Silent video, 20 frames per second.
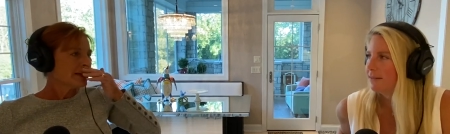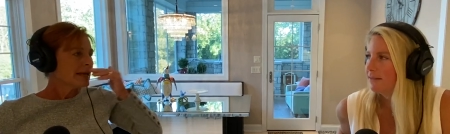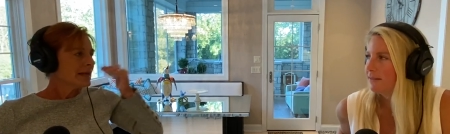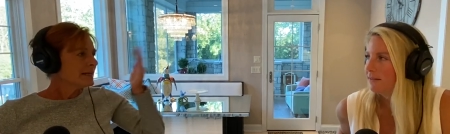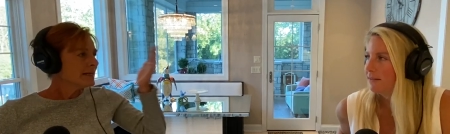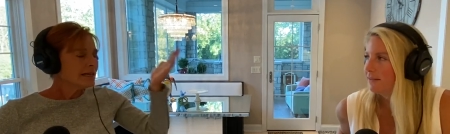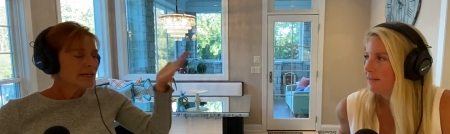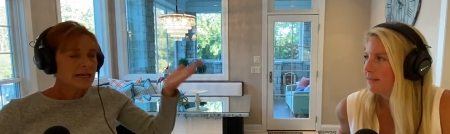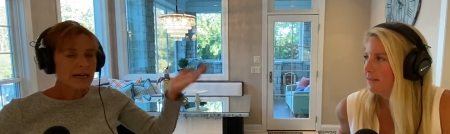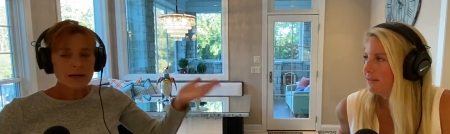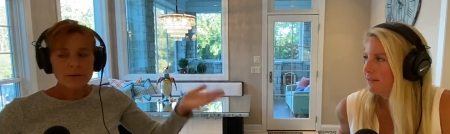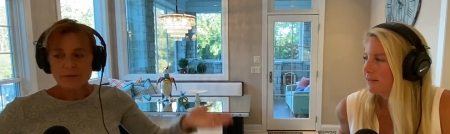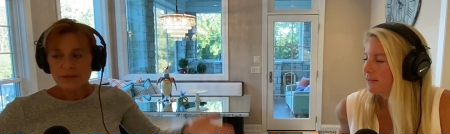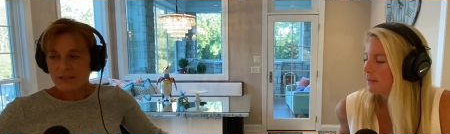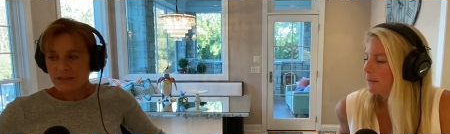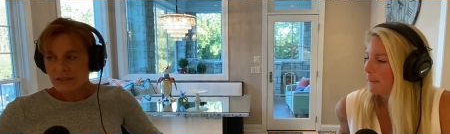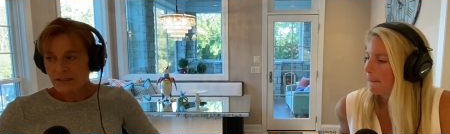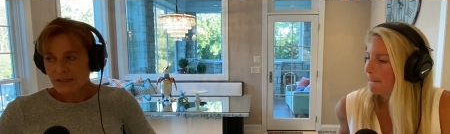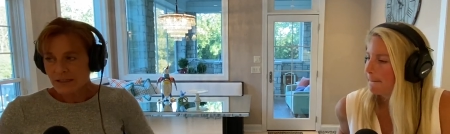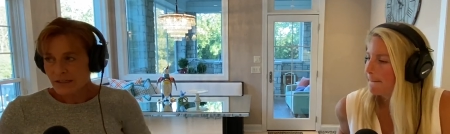Speaker 1: and any comments
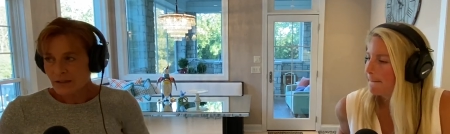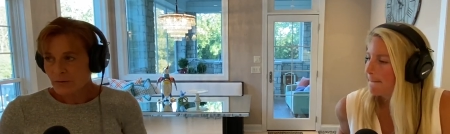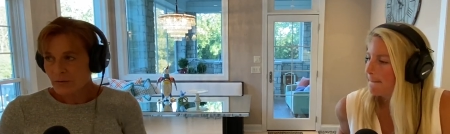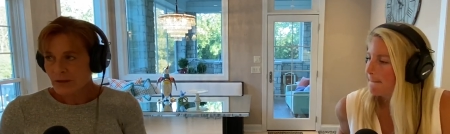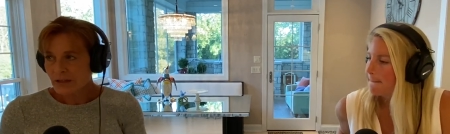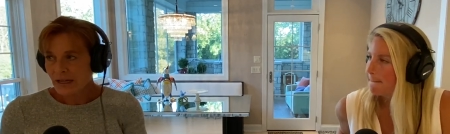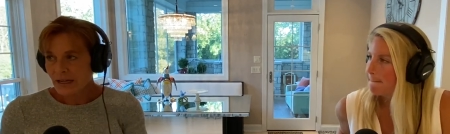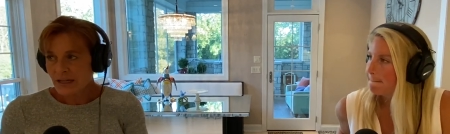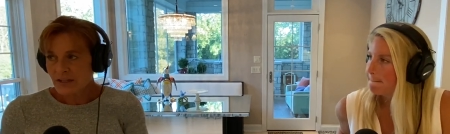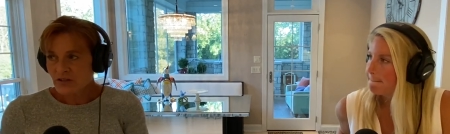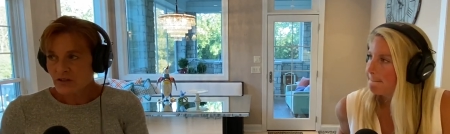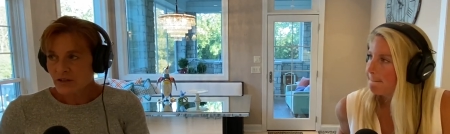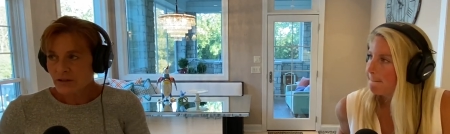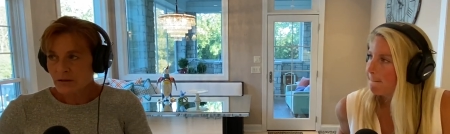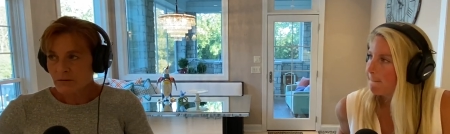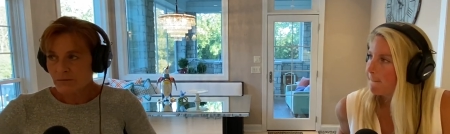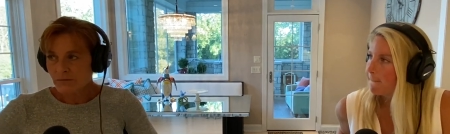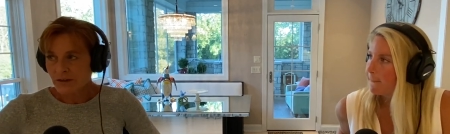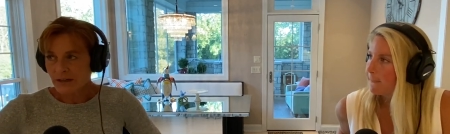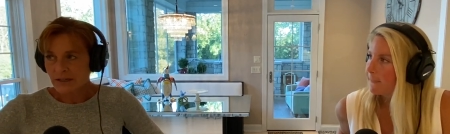that anyone has, you
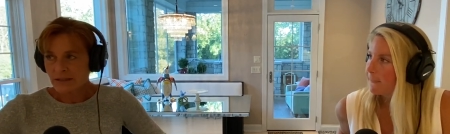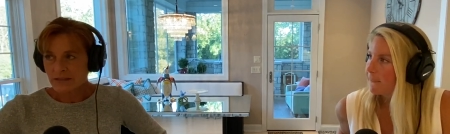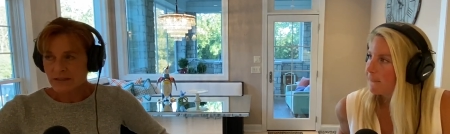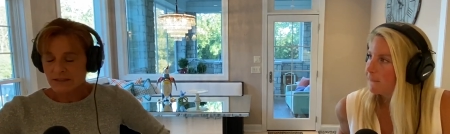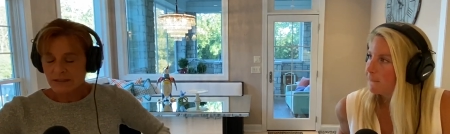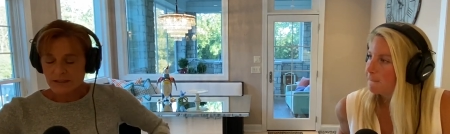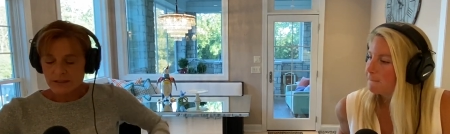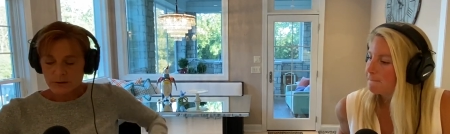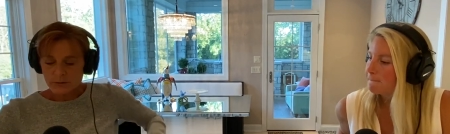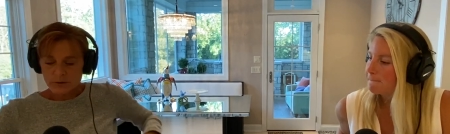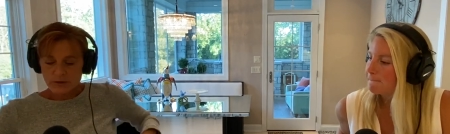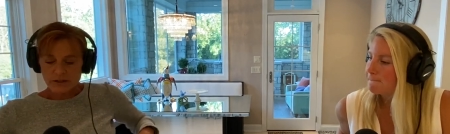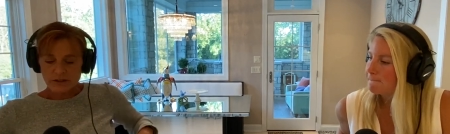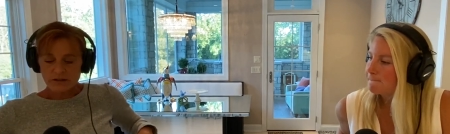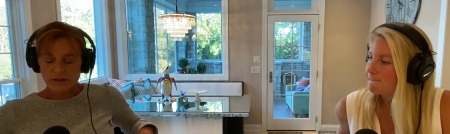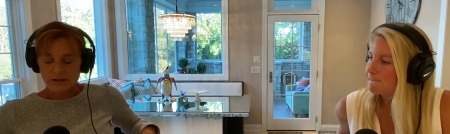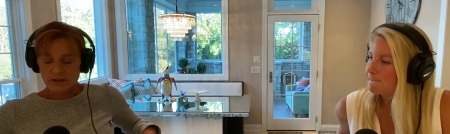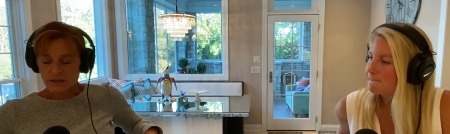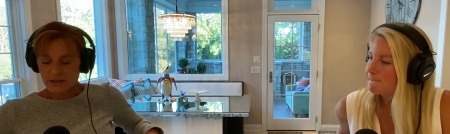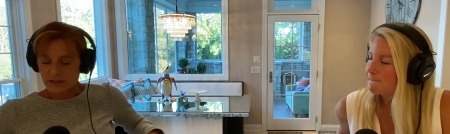can find us
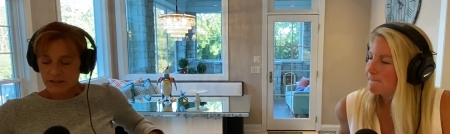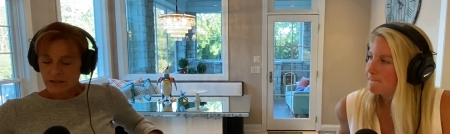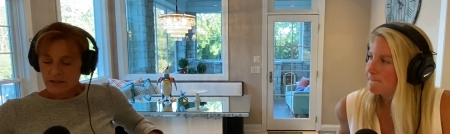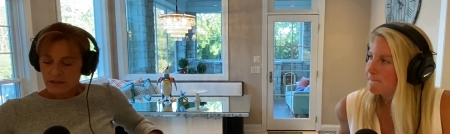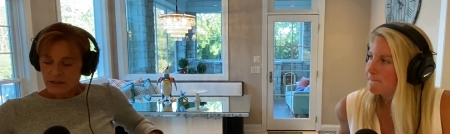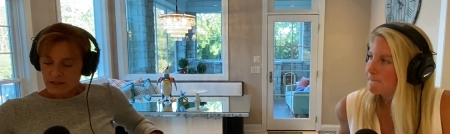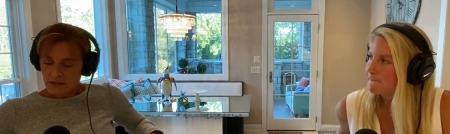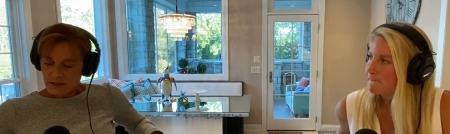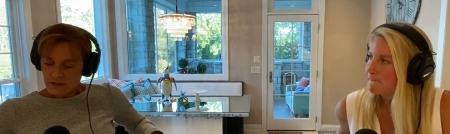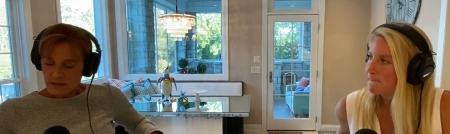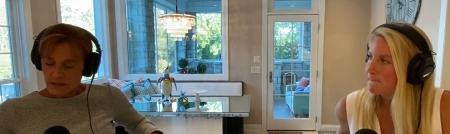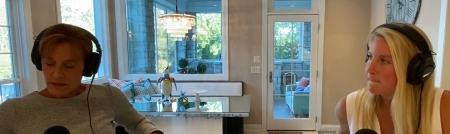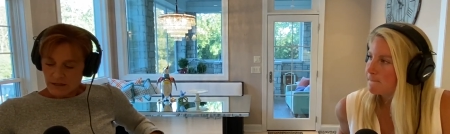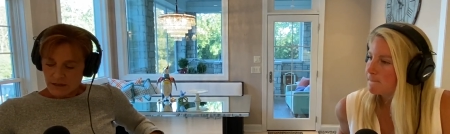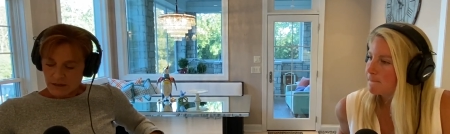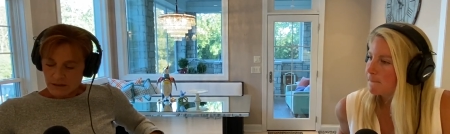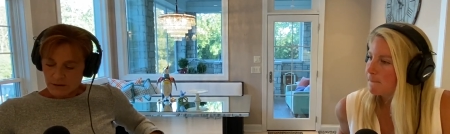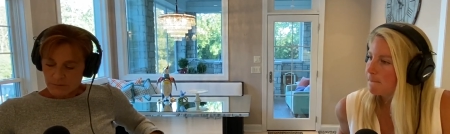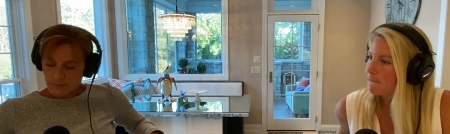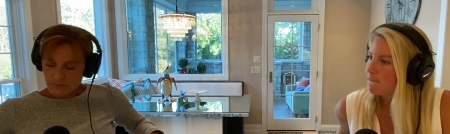anywhere on
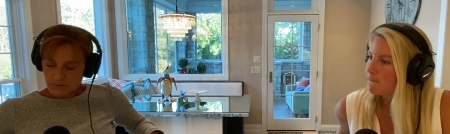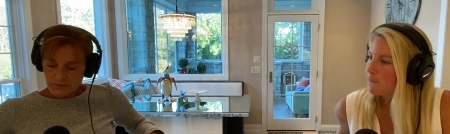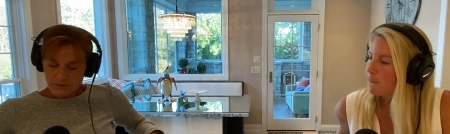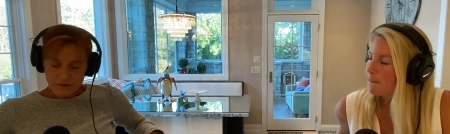um,